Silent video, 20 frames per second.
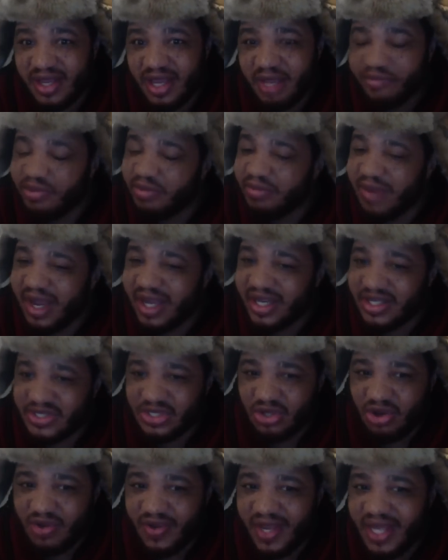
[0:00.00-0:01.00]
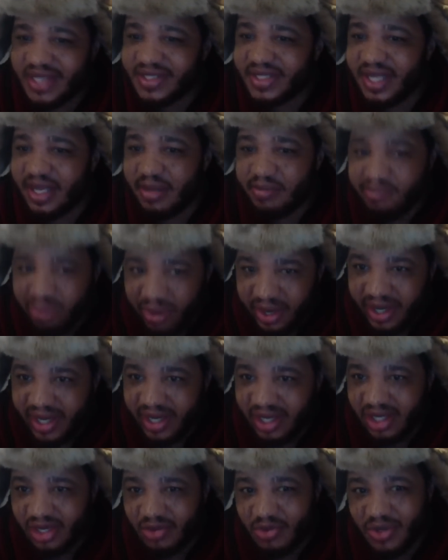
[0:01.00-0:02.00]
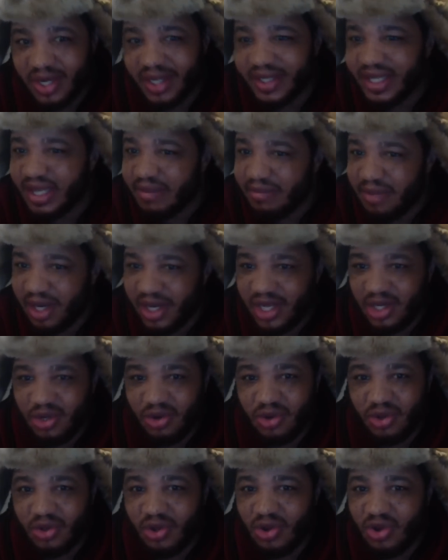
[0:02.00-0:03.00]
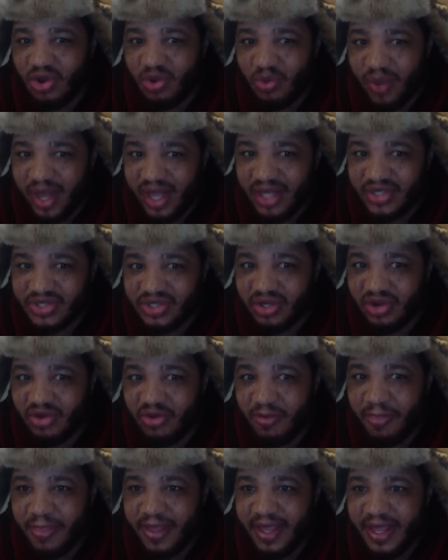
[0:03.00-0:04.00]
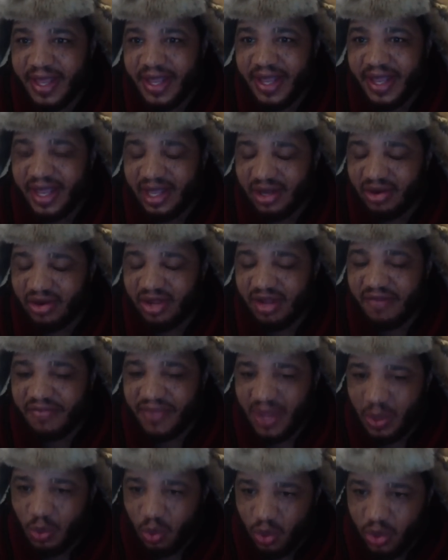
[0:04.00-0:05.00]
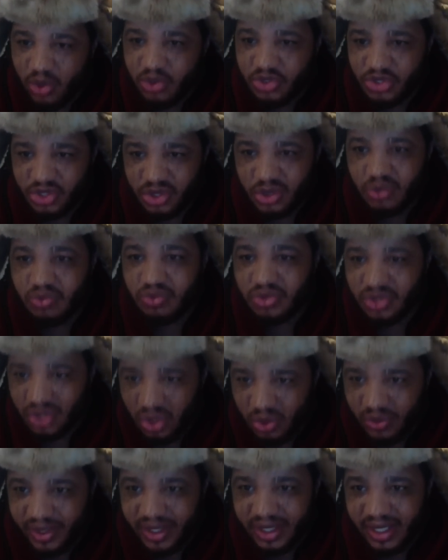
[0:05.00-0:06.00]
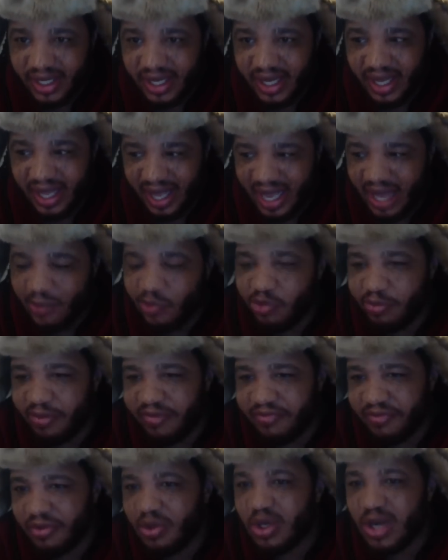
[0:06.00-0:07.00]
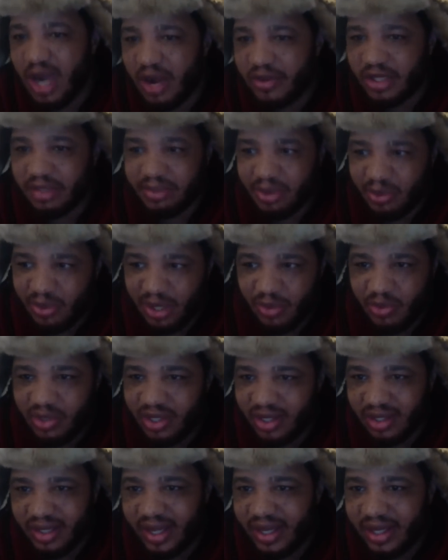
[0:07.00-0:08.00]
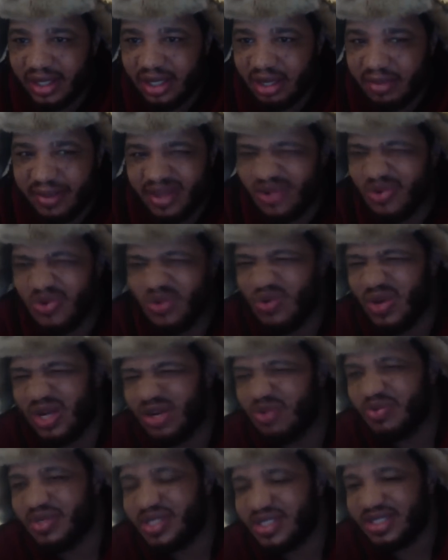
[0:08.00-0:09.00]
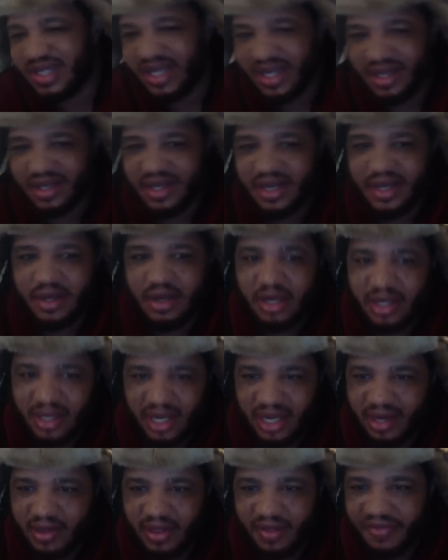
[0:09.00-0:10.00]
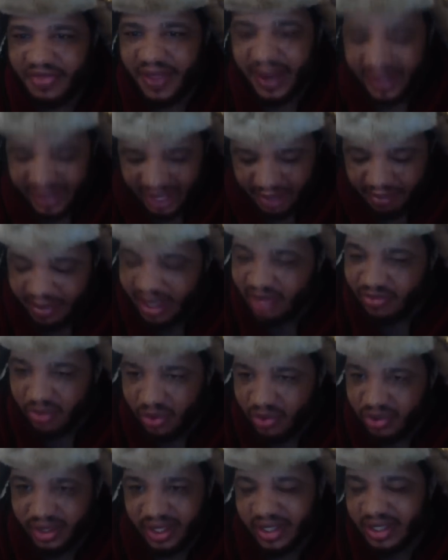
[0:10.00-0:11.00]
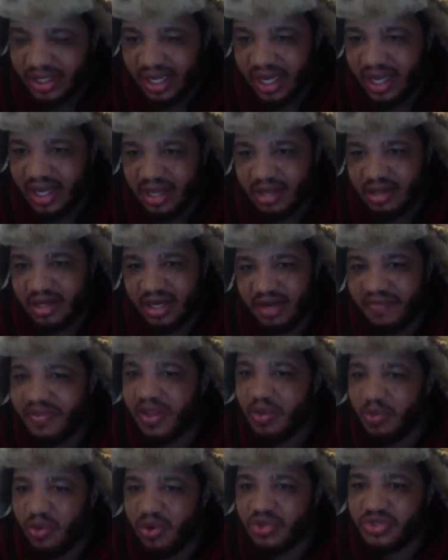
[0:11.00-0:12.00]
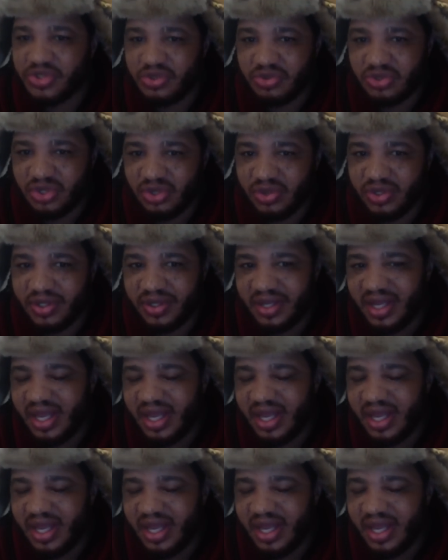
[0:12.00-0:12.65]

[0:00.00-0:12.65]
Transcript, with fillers: But Microsoft has that bread. You know, you got that money go a long way. So, you know, if they were to do it, I would be feel comfortable. I wouldn't like you know like oh I don't want to see it. Then if they can they may ruin it. Nah, if they were to do it,